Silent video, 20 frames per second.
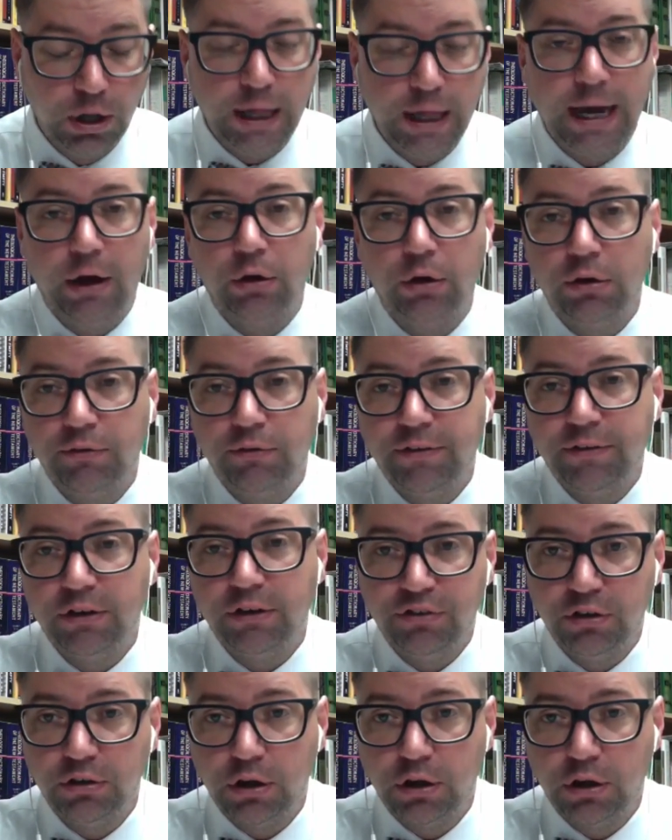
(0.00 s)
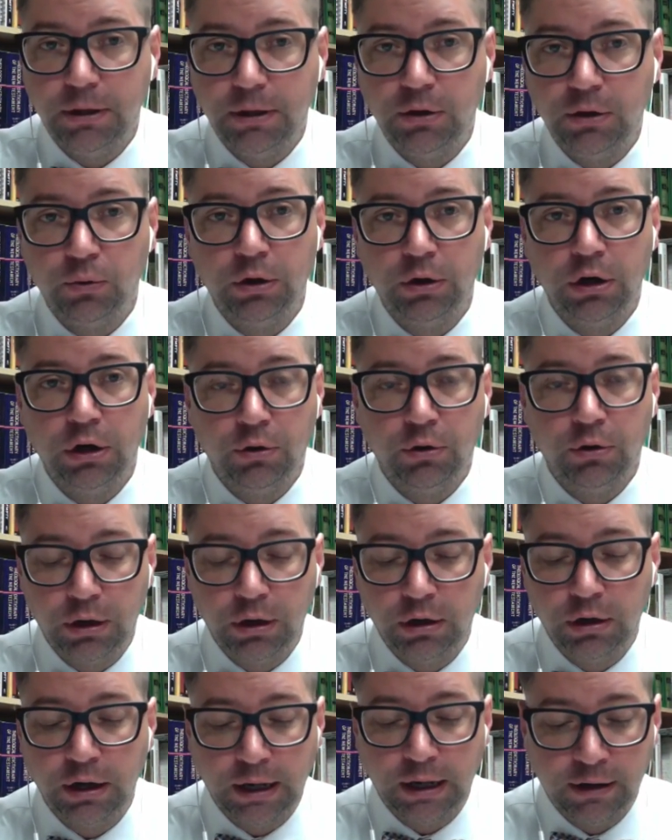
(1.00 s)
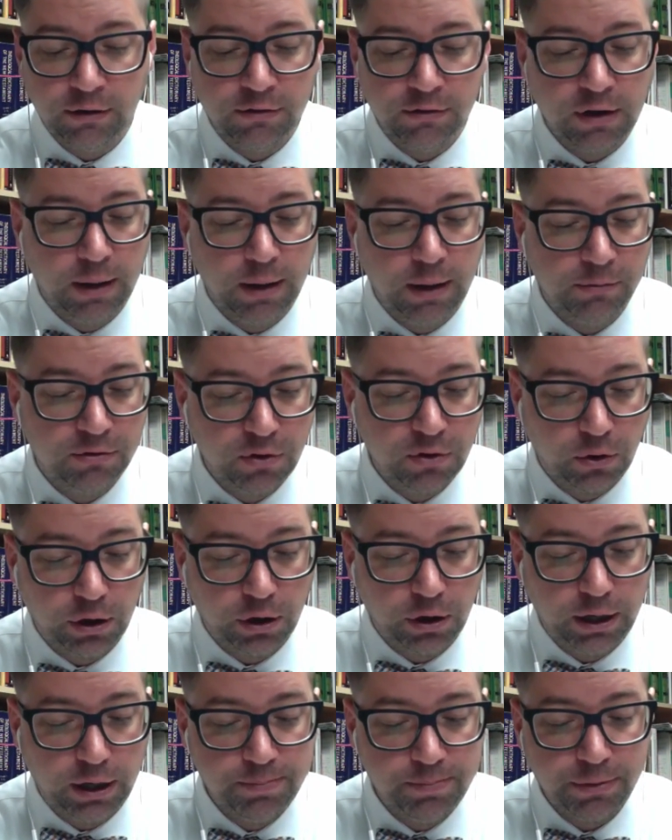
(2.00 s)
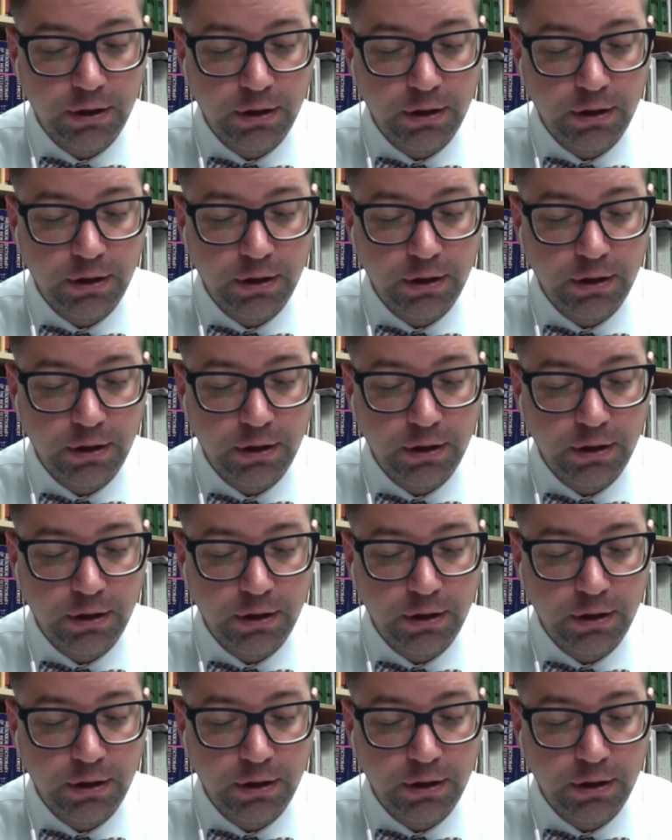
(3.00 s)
how confession can be reiterated as I'm sorry.